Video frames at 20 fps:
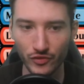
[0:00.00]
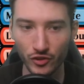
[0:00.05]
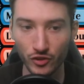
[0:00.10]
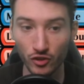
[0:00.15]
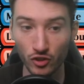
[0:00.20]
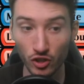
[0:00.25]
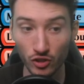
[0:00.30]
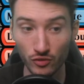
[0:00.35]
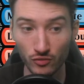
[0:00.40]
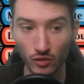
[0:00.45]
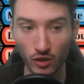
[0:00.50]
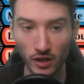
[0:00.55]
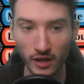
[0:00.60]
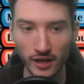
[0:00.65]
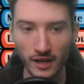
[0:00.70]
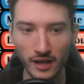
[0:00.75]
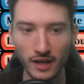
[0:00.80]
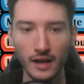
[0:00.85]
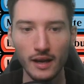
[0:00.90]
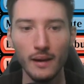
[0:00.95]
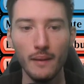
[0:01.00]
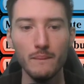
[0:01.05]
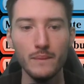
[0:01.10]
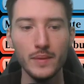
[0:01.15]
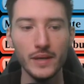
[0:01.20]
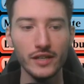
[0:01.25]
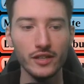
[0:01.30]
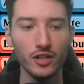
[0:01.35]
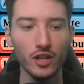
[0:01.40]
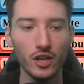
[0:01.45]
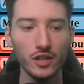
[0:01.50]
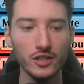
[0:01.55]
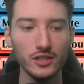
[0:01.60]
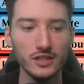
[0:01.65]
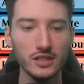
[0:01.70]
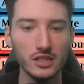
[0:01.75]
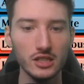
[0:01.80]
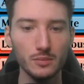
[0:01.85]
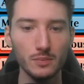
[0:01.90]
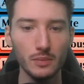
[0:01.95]
good one, because
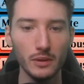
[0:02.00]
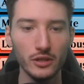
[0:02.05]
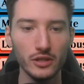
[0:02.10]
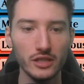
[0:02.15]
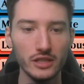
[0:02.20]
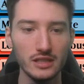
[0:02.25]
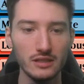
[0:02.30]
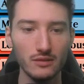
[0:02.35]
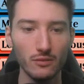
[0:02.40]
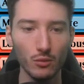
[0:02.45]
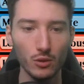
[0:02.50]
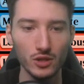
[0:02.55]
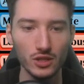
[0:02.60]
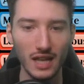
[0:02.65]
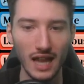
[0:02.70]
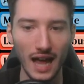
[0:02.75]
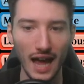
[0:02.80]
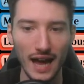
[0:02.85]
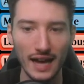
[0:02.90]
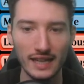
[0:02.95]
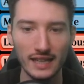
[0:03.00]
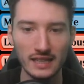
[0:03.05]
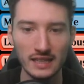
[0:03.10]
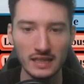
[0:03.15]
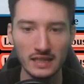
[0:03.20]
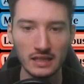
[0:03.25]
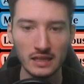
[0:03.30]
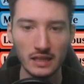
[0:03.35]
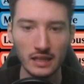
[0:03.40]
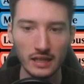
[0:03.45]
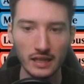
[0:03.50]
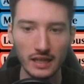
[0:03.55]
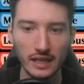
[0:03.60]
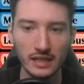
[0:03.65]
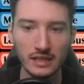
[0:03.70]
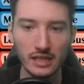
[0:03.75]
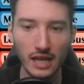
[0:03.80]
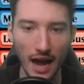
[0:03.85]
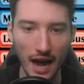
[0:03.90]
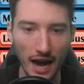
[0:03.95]
Spirits was lacking
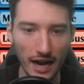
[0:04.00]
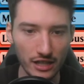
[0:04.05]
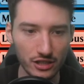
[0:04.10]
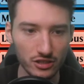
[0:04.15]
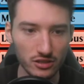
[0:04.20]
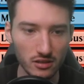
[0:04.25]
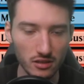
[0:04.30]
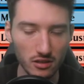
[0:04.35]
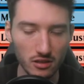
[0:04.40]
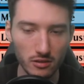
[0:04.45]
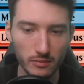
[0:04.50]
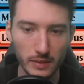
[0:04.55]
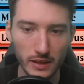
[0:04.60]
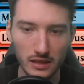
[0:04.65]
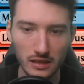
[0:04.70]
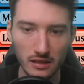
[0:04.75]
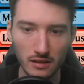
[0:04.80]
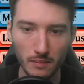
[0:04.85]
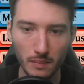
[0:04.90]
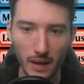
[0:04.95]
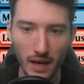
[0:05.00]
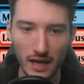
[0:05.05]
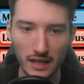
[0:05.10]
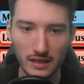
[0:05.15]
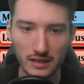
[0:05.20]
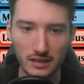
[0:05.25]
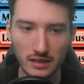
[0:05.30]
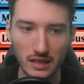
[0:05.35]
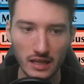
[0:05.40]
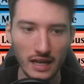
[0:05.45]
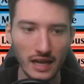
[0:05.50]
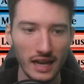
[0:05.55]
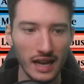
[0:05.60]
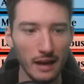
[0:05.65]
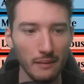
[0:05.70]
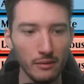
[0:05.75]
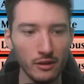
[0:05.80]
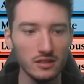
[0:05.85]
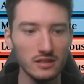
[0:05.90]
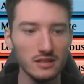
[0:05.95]
interaction a little bit in the past.
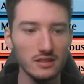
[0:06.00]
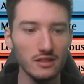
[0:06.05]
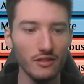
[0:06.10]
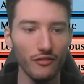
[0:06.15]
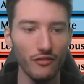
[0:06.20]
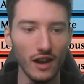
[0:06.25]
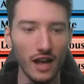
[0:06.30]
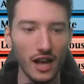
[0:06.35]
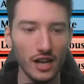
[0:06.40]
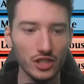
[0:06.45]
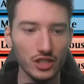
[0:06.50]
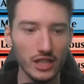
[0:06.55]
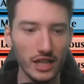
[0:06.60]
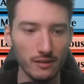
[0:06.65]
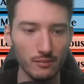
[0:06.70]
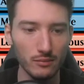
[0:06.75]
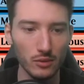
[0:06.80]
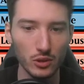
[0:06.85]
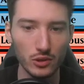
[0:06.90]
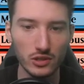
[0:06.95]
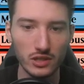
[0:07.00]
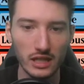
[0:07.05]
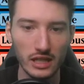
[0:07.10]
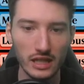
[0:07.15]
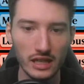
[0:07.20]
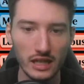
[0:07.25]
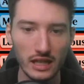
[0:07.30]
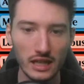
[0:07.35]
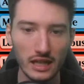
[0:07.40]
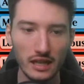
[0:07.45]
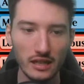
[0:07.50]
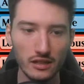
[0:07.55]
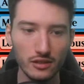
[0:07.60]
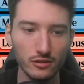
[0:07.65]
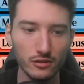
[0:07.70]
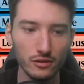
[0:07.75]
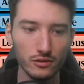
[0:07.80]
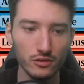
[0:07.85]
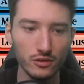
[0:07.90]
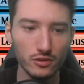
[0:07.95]
And because it's a flash deck mostly,
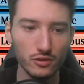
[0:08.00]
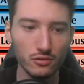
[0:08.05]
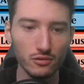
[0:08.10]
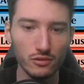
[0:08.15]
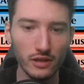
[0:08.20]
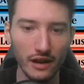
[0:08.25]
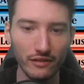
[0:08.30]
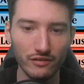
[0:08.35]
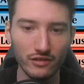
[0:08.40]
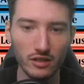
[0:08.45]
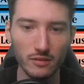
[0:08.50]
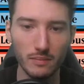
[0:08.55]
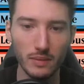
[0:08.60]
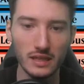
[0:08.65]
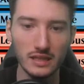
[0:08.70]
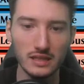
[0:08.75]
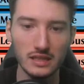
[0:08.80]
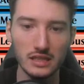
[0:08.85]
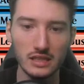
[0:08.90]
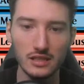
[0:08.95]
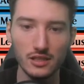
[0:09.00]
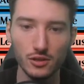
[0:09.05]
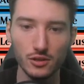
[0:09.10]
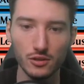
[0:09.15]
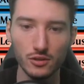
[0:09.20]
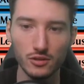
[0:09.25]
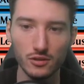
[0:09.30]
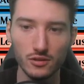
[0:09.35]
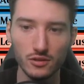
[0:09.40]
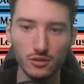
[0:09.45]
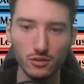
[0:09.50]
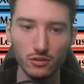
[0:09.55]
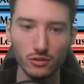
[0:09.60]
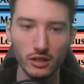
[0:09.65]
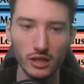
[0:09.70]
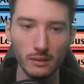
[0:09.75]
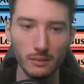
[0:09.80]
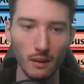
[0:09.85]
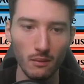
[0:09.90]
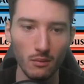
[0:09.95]
you have the ability to
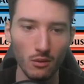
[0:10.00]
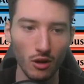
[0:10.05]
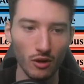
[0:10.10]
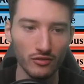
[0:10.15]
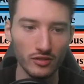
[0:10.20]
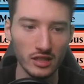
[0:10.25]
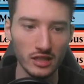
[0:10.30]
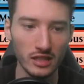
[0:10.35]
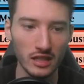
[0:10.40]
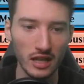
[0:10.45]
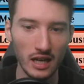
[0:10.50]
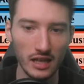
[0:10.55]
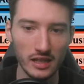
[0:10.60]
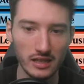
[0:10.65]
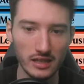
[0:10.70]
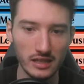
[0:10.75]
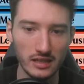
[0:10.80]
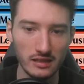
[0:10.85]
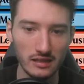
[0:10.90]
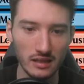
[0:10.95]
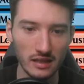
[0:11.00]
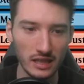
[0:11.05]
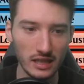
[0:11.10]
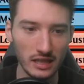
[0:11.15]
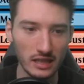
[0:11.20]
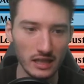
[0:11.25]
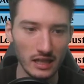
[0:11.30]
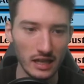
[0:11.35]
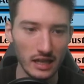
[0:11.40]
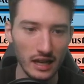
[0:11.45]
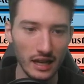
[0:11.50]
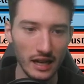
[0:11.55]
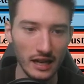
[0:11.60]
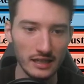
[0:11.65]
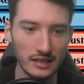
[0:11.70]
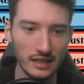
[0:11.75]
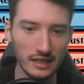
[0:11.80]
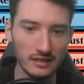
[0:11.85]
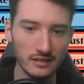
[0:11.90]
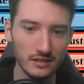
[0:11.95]
keep up Lofty Denial easily, and
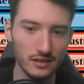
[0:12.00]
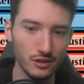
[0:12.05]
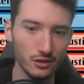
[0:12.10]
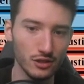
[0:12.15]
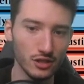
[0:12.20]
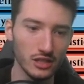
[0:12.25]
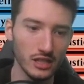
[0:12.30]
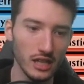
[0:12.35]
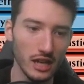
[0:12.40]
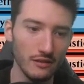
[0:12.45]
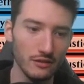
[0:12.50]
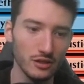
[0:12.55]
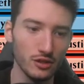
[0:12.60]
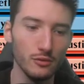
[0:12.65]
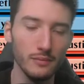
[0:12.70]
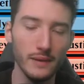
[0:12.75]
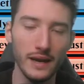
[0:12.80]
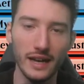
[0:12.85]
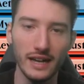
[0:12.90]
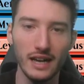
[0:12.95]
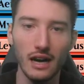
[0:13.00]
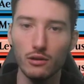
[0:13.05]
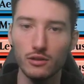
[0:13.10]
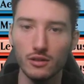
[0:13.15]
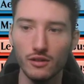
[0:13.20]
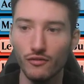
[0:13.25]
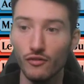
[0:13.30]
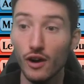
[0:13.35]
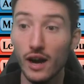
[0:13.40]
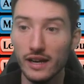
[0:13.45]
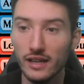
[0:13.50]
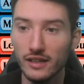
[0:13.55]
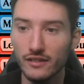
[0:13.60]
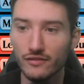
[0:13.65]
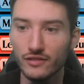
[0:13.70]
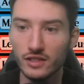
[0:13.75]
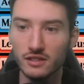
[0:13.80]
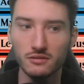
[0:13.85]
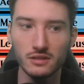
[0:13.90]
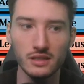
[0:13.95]
then to just have a 2-mana counter for
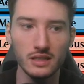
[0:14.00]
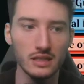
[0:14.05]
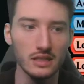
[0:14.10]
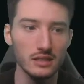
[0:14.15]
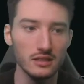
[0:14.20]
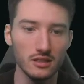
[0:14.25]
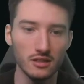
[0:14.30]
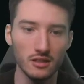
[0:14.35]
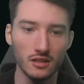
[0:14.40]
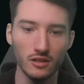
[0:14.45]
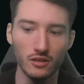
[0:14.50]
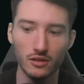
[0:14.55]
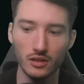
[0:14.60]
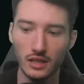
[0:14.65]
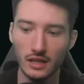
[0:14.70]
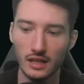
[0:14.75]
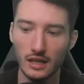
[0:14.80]
anything, really. So